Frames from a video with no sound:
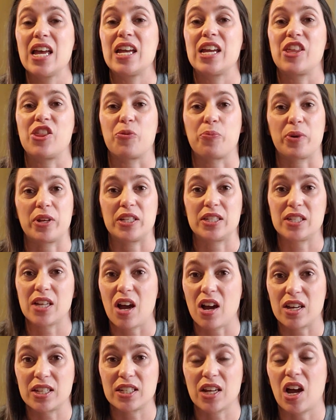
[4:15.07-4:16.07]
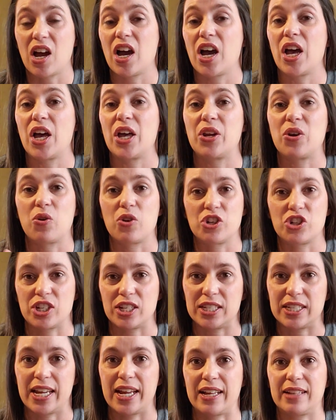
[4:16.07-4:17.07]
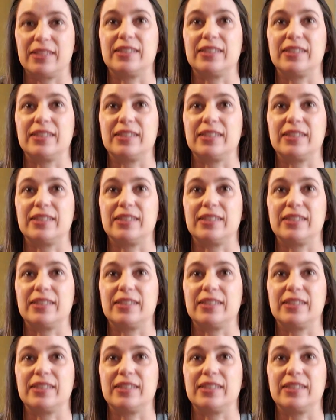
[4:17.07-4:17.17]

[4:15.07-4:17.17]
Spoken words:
either put socks on or just like